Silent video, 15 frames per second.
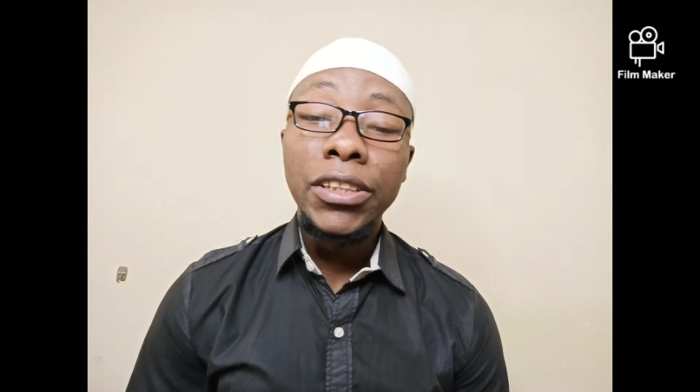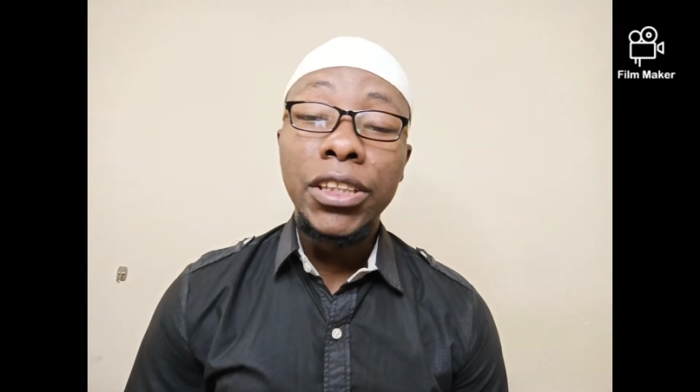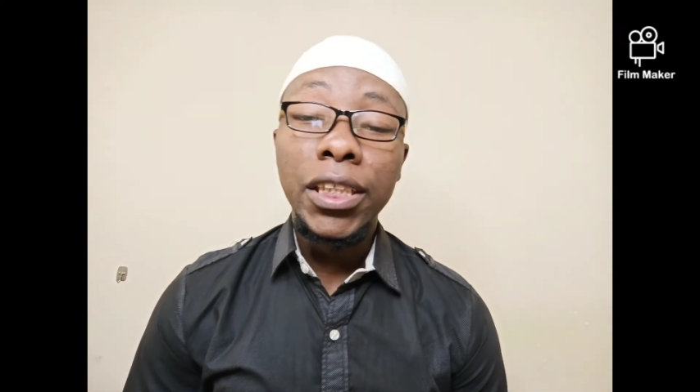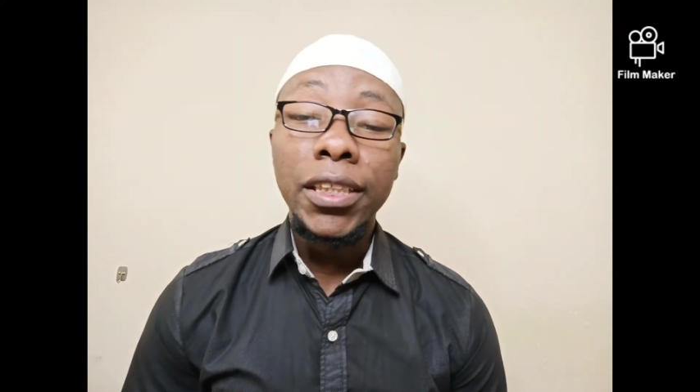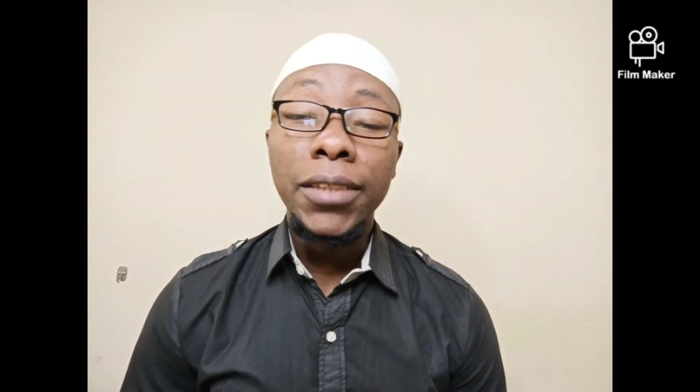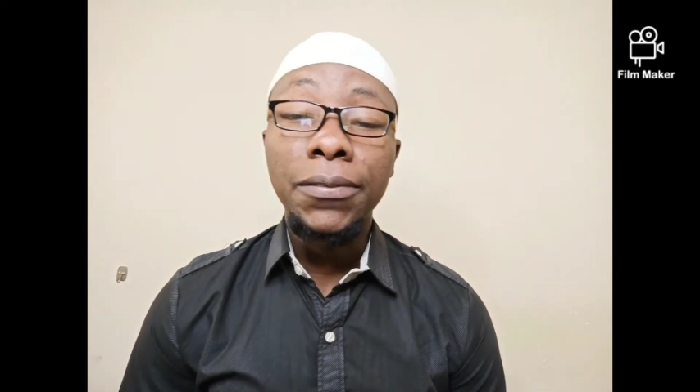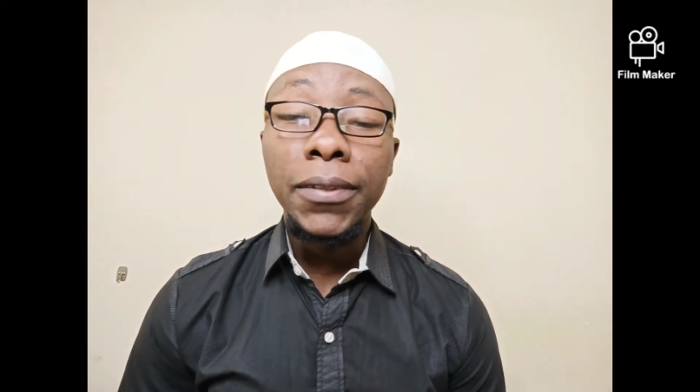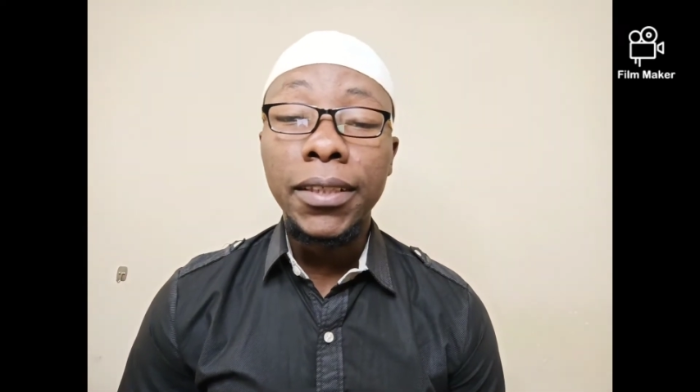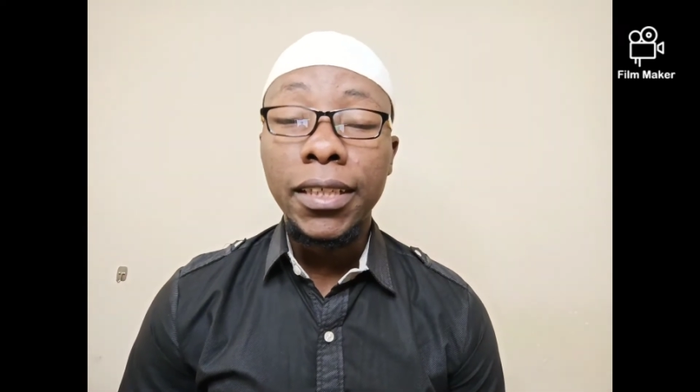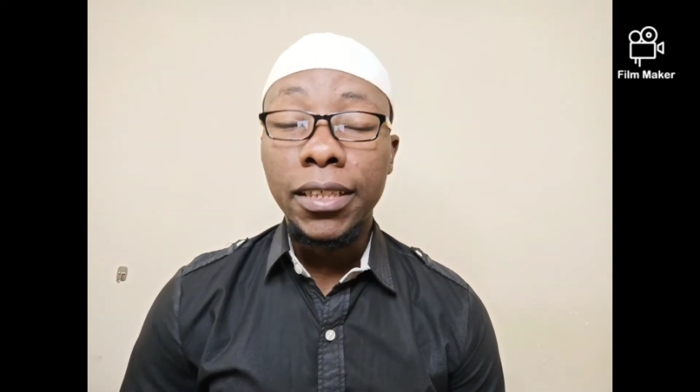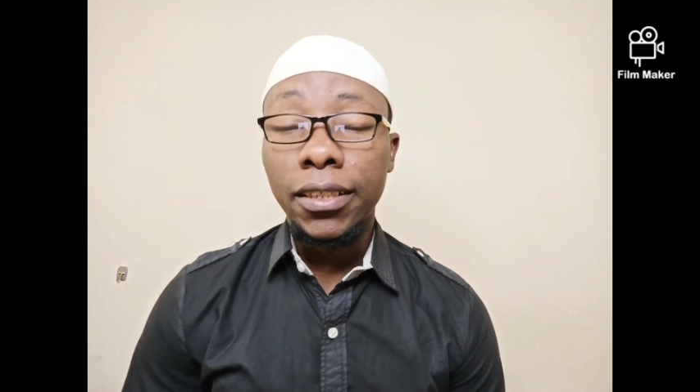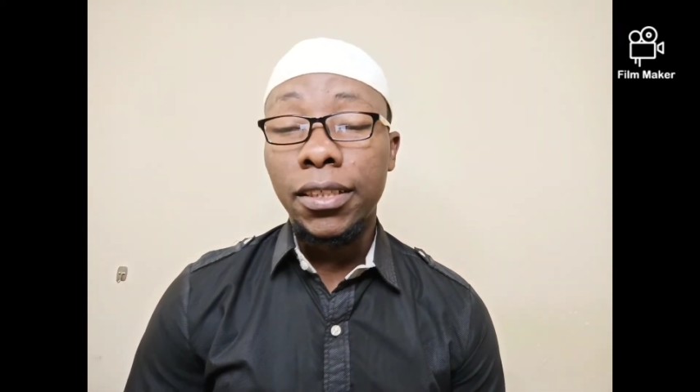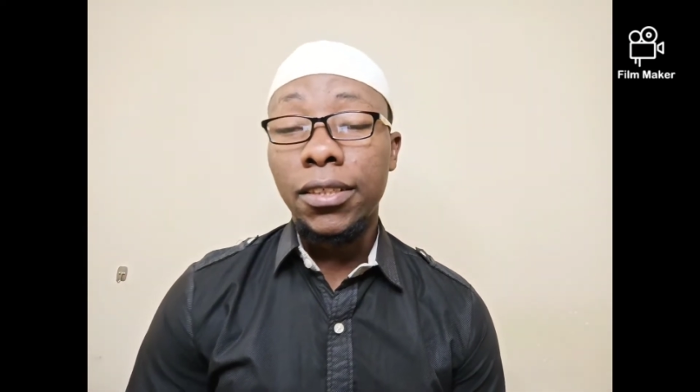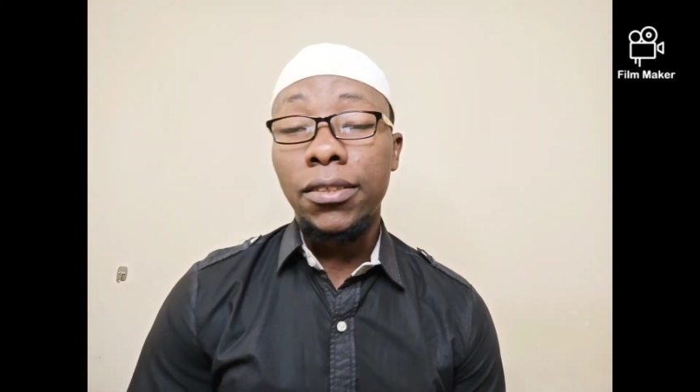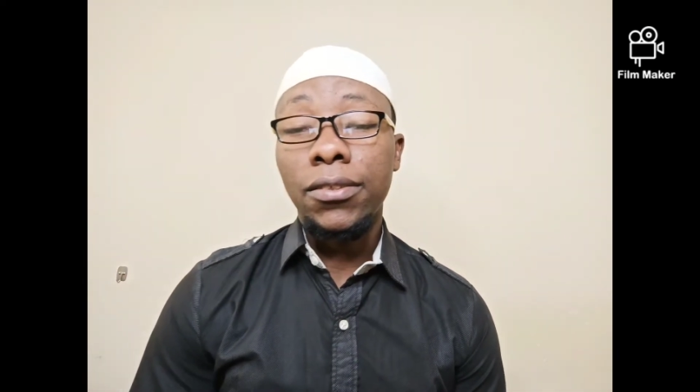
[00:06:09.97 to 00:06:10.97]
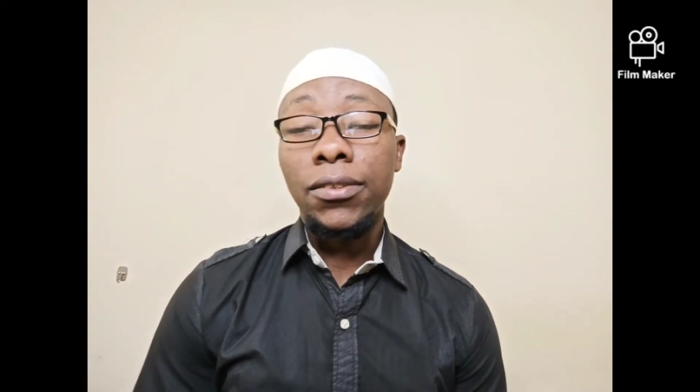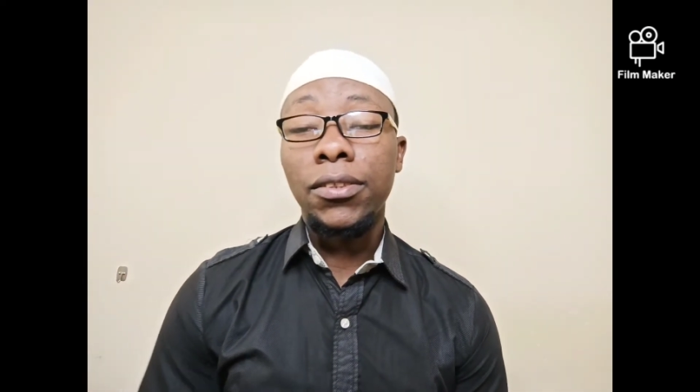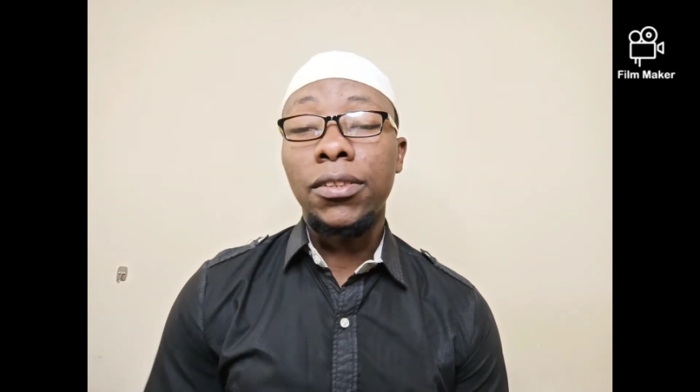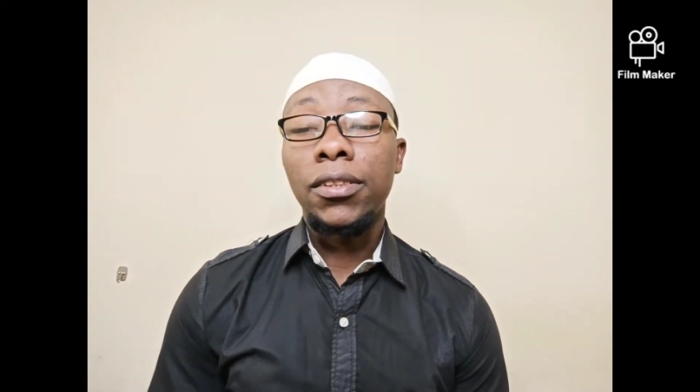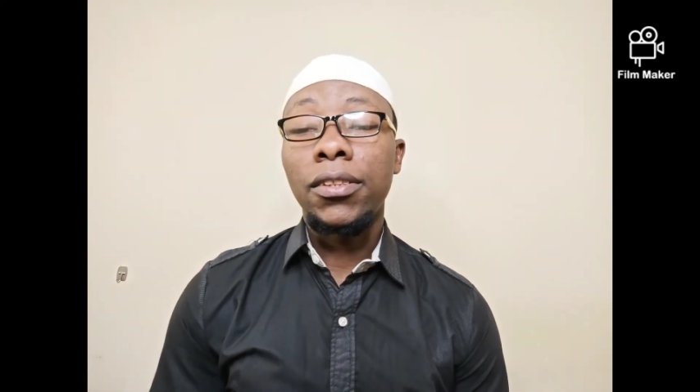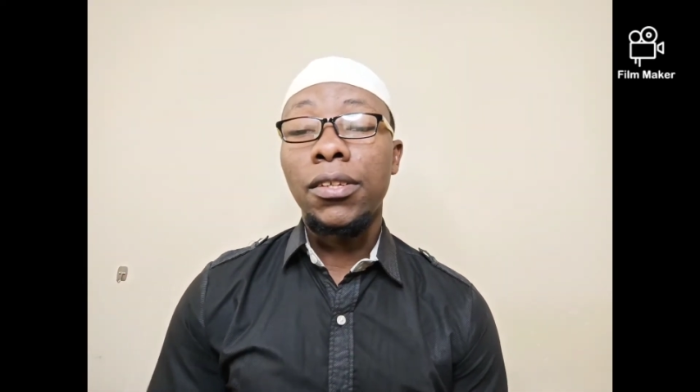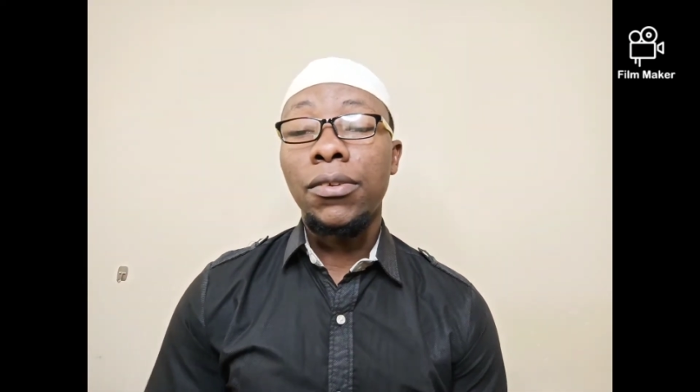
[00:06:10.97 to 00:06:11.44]
certificate
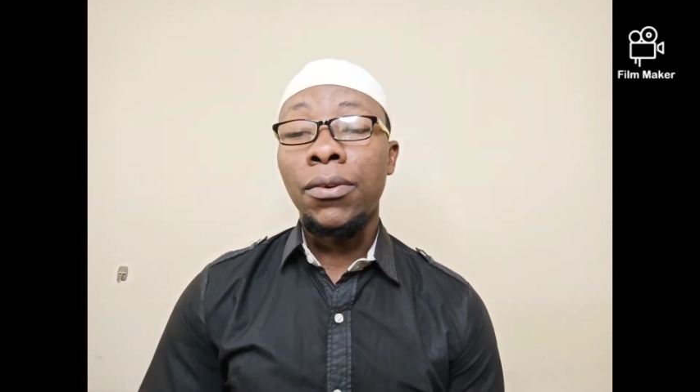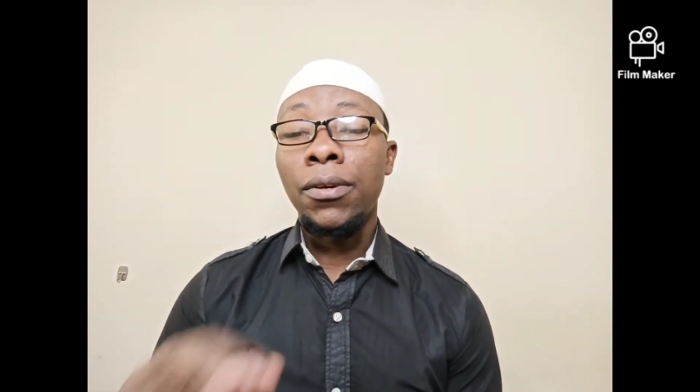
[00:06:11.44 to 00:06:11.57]
because